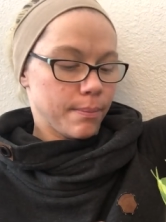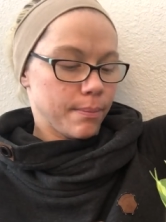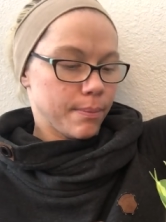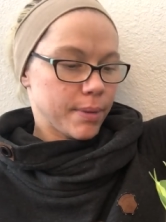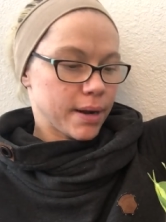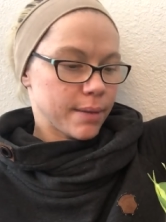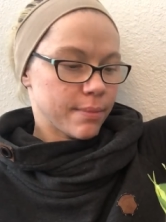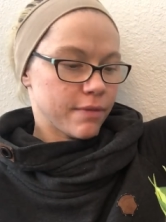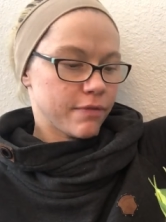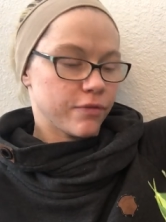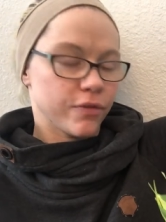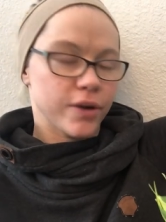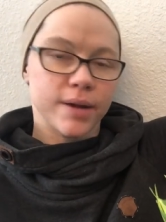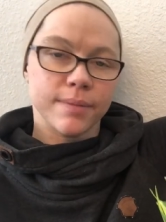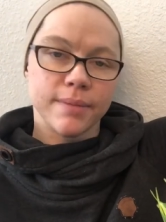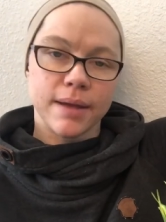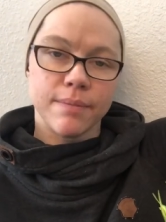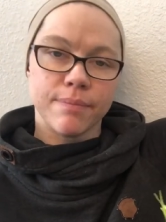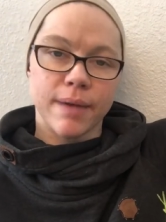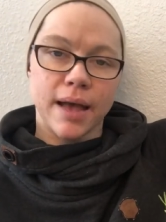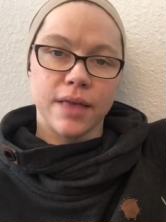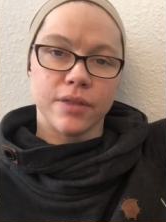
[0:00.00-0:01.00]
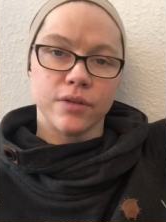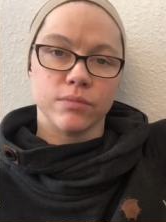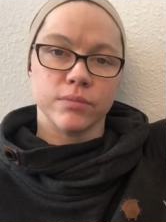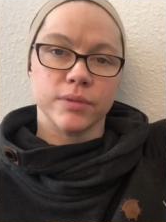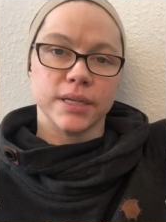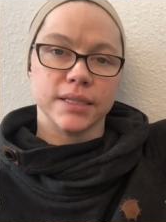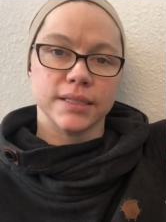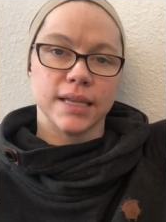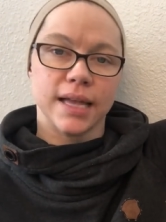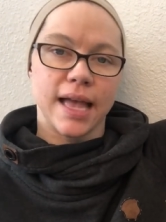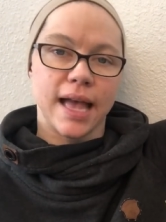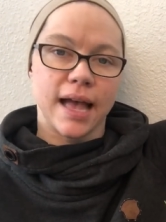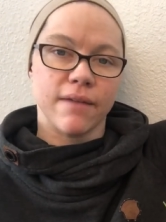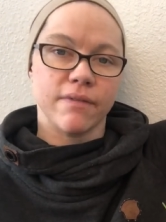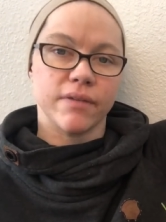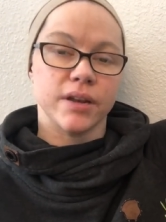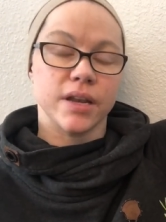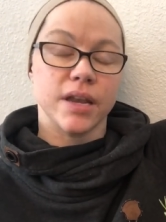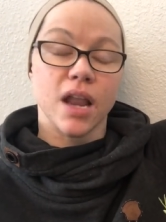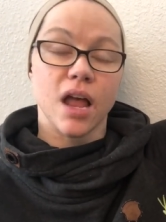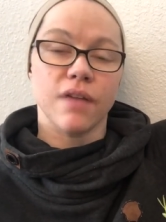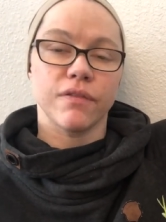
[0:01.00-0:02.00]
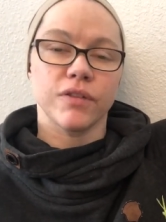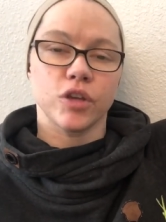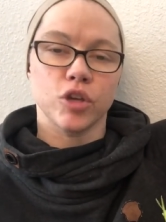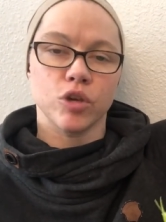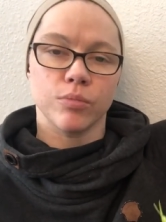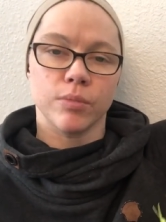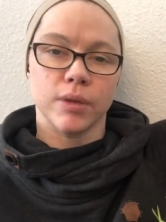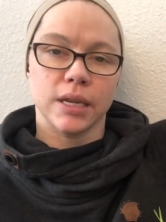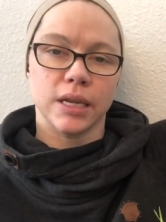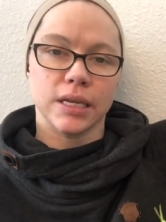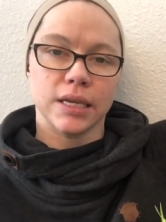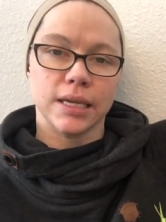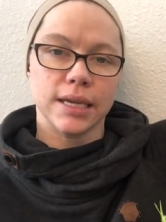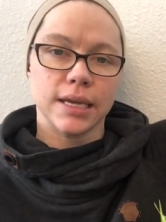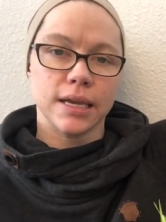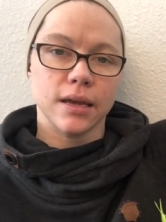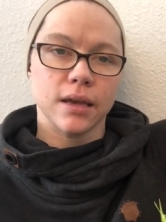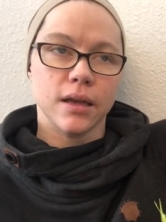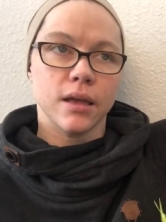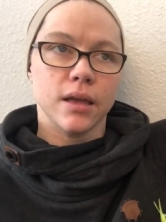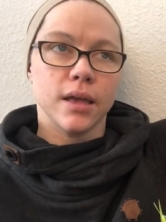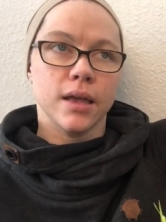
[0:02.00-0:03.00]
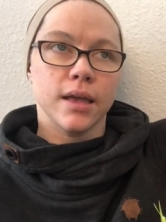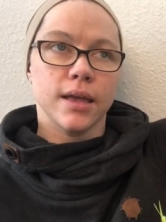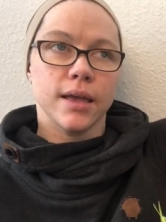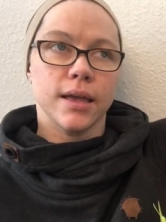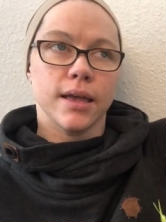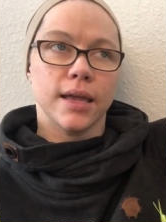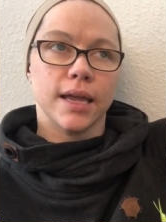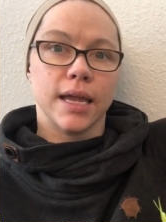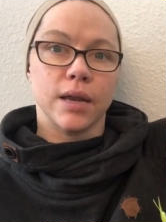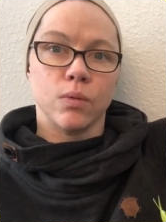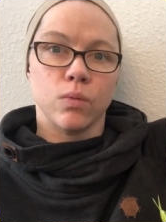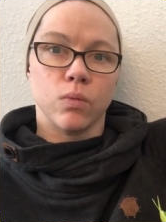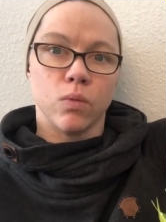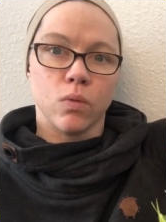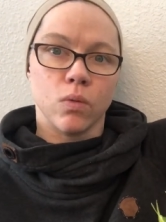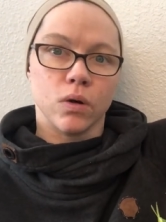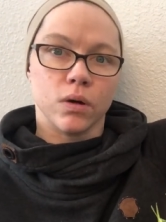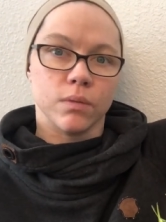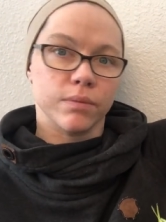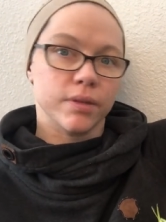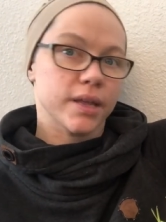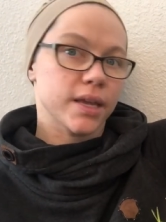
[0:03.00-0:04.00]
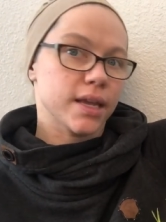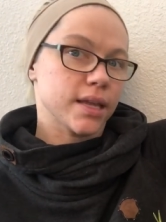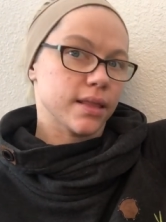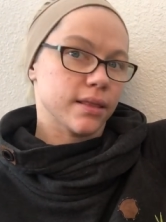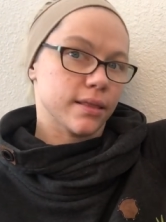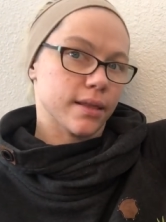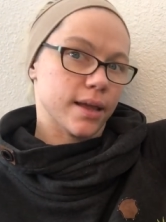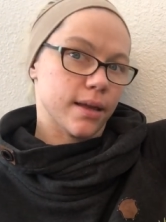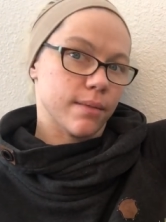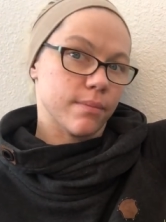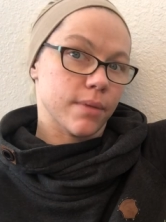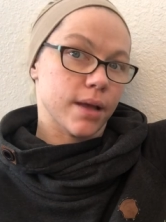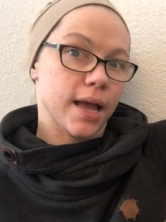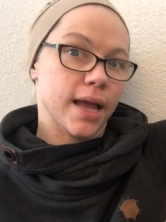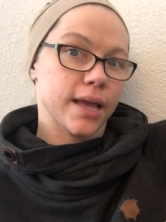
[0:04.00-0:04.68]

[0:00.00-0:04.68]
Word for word: but I'm afraid my bathroom doesn't have enough humidity and warmth in them.